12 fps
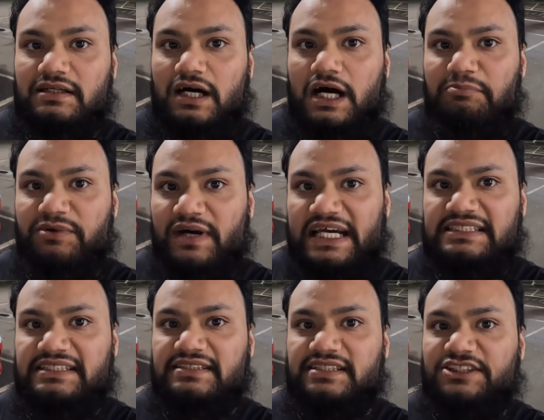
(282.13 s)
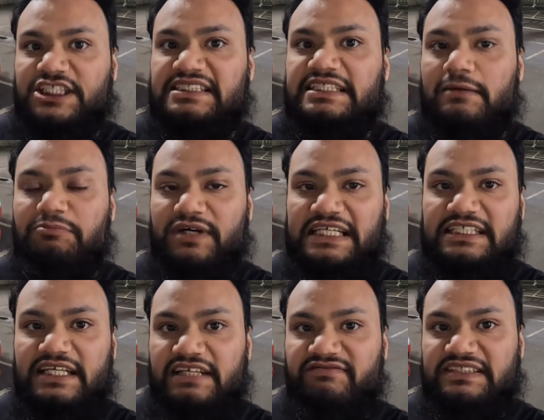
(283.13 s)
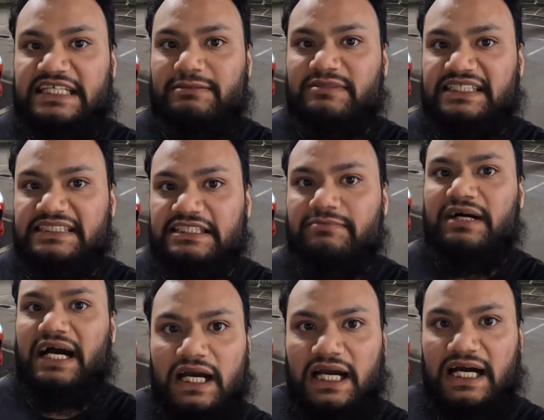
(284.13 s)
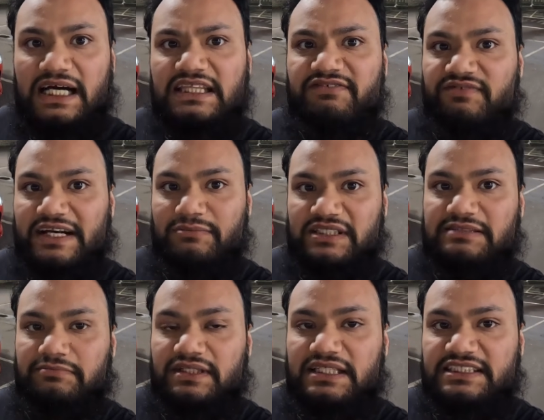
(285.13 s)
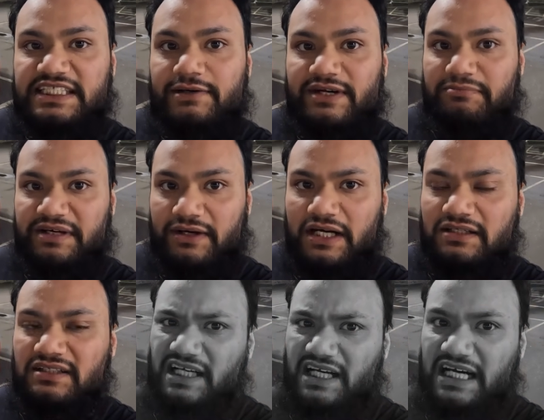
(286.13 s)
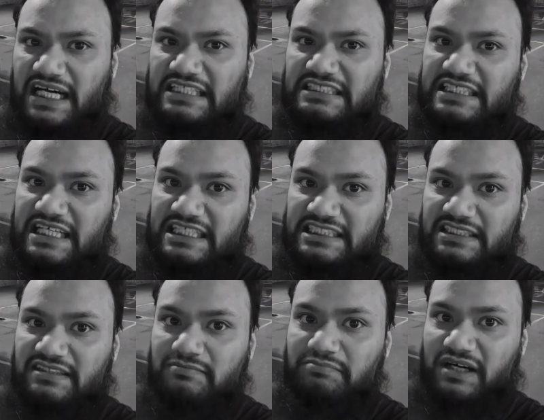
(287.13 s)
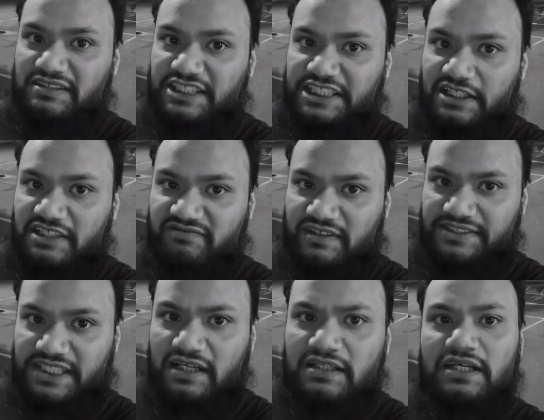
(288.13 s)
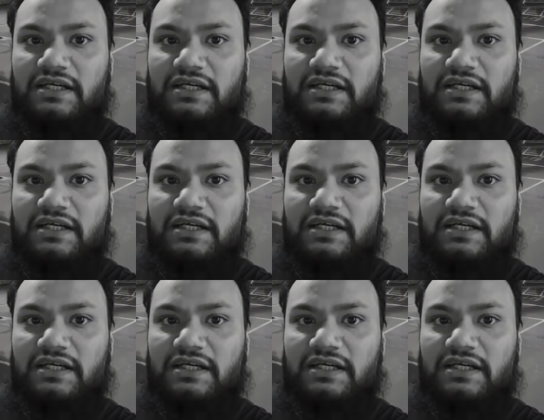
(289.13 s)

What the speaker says: upgrades, such as the upgraded infotainment system and the frameless interior mirror and the added particulate filter,